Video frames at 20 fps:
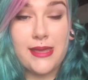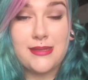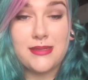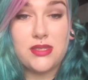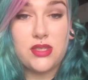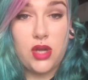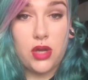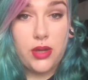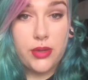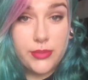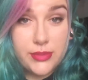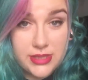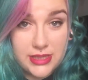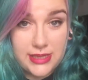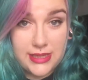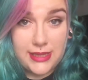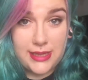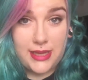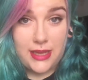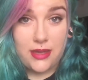is
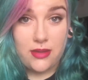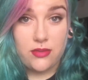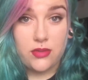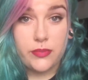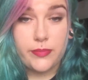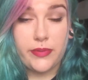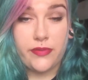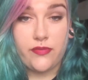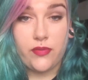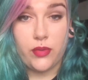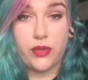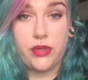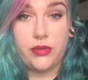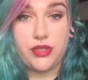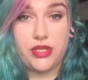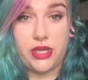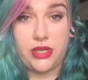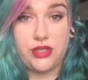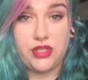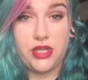totally healed before you
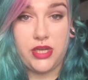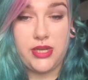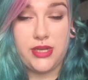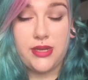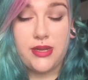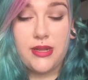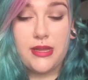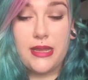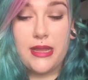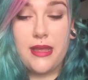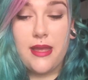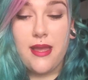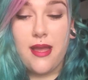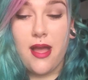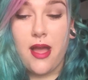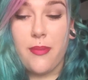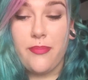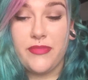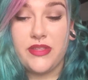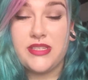change it.
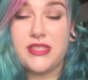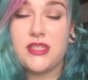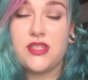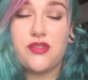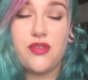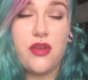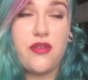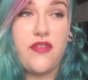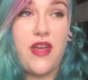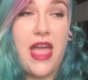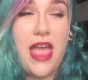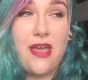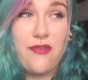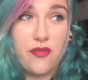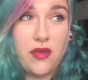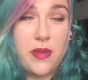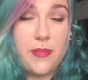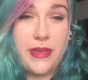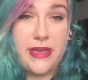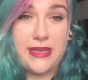This is true for
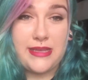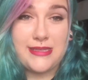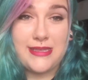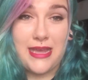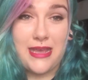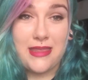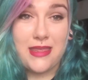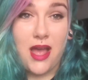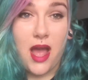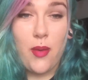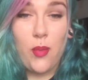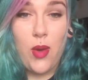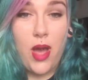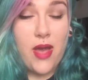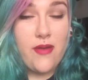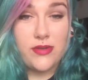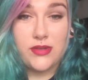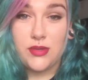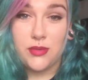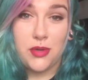every piercing that I will
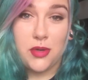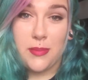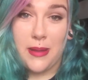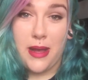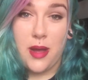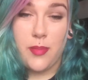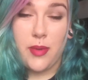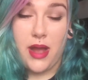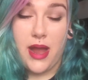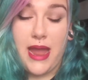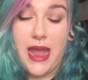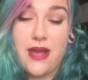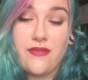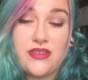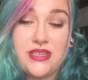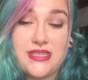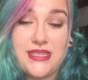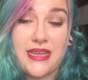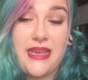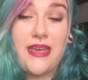ever talk about, but I have
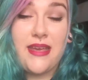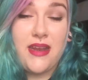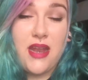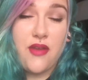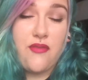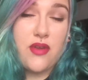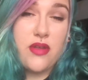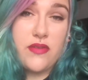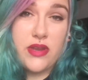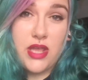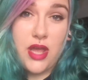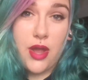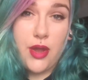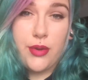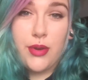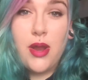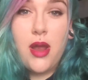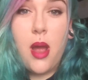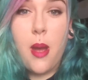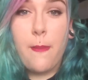to say in every
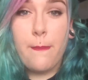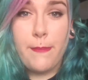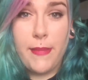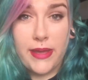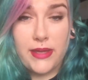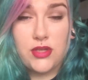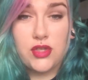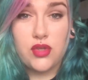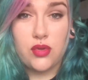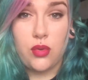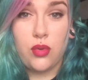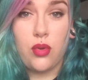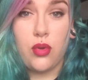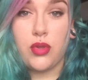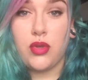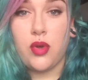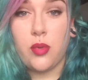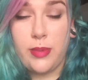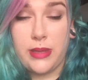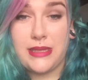video, make sure
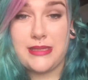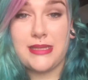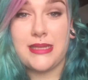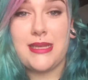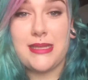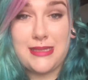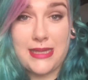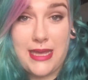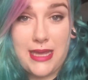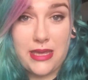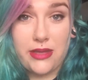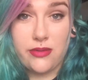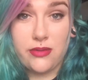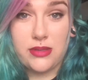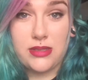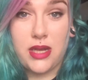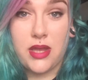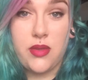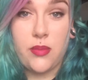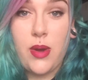your piercing is
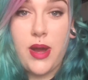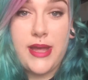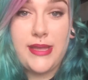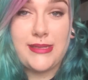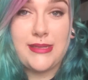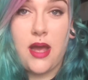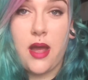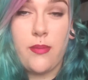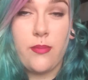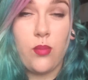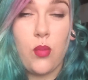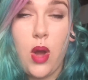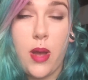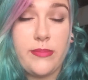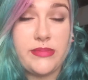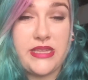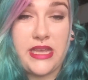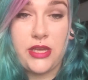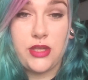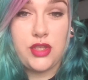healed. Otherwise, what
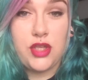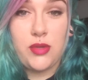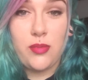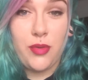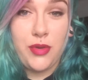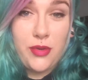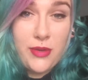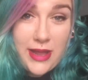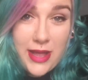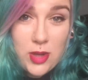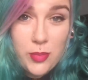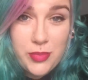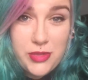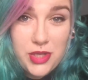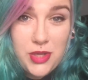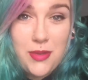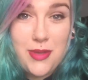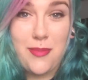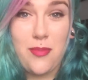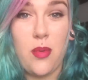I'm saying to you will not help
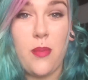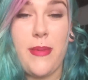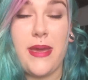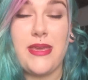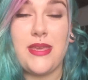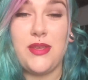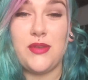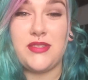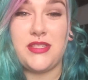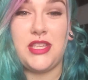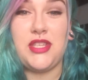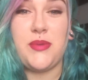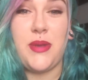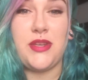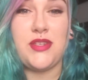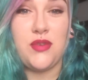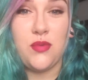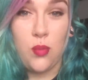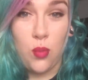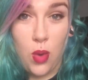you. It will make your
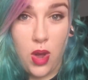situation